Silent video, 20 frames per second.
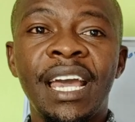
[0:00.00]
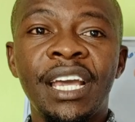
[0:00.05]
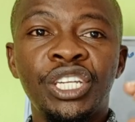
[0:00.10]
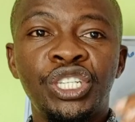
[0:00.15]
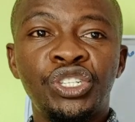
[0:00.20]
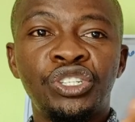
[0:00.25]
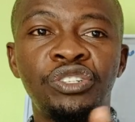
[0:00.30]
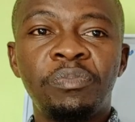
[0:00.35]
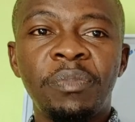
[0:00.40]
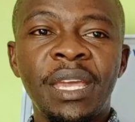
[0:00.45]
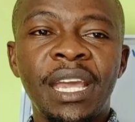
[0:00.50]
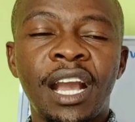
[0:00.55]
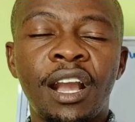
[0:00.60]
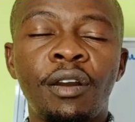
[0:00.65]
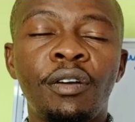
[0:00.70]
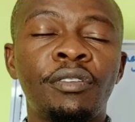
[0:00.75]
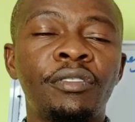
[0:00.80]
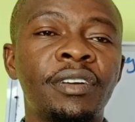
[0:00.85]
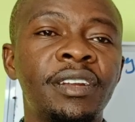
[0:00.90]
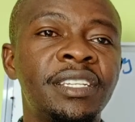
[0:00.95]
Shoot me a
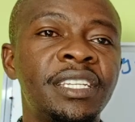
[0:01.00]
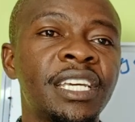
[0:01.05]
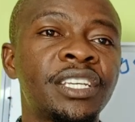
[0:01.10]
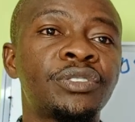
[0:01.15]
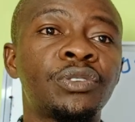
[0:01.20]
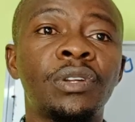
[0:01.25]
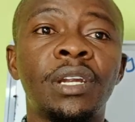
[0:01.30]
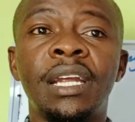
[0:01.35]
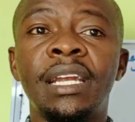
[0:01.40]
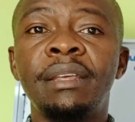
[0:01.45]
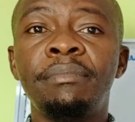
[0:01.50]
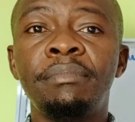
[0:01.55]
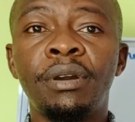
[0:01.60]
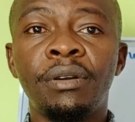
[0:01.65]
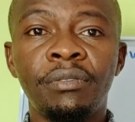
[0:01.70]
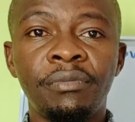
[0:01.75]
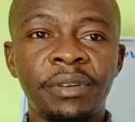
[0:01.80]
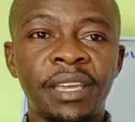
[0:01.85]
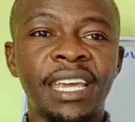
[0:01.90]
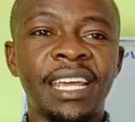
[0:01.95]
call or a text or an
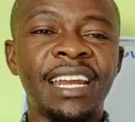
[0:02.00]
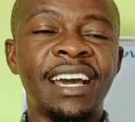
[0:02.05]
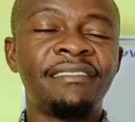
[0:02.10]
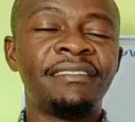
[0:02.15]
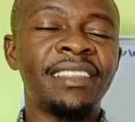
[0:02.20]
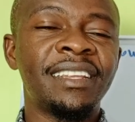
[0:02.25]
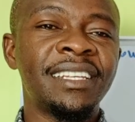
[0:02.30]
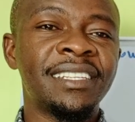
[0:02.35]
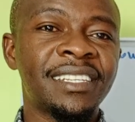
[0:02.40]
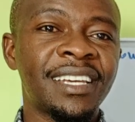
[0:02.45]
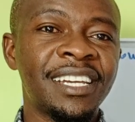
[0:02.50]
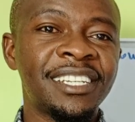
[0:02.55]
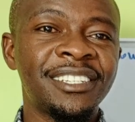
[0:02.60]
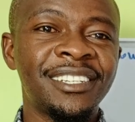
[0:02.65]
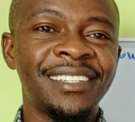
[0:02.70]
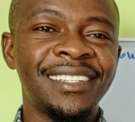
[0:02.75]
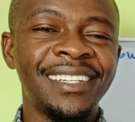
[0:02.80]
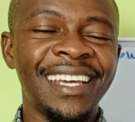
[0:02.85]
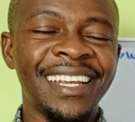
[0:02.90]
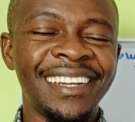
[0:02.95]
email. We can have a
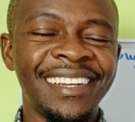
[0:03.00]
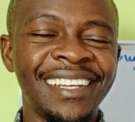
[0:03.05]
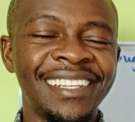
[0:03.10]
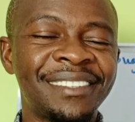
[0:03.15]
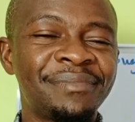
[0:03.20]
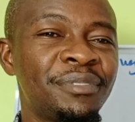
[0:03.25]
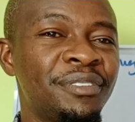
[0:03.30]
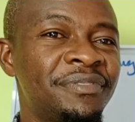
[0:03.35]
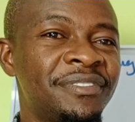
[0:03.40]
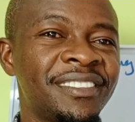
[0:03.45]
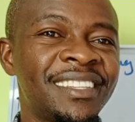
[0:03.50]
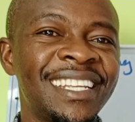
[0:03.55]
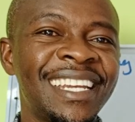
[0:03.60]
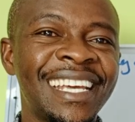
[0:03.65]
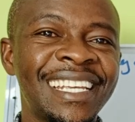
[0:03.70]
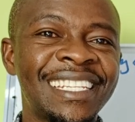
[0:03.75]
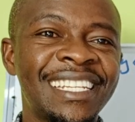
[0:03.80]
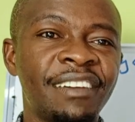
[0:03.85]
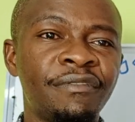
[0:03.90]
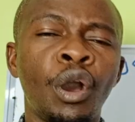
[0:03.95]
discussion and let's move to the
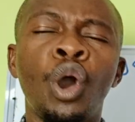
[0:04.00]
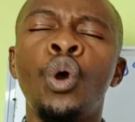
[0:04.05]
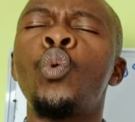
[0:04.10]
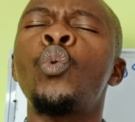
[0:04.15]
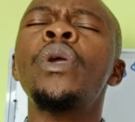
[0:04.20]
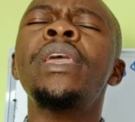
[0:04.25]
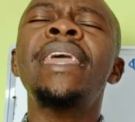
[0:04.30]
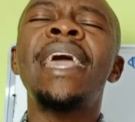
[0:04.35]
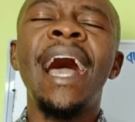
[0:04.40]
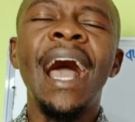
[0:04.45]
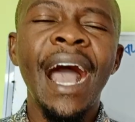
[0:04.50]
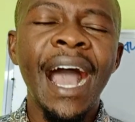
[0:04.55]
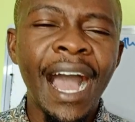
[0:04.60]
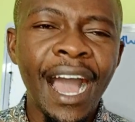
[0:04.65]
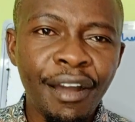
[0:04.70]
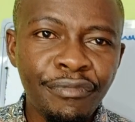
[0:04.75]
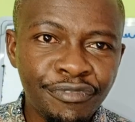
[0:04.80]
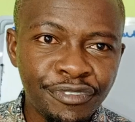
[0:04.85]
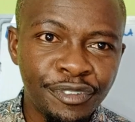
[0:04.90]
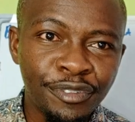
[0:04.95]
next level. We
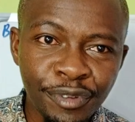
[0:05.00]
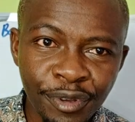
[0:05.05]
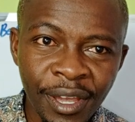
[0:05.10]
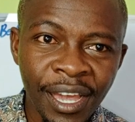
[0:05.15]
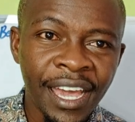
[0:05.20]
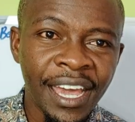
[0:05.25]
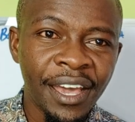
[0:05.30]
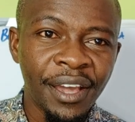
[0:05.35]
have to.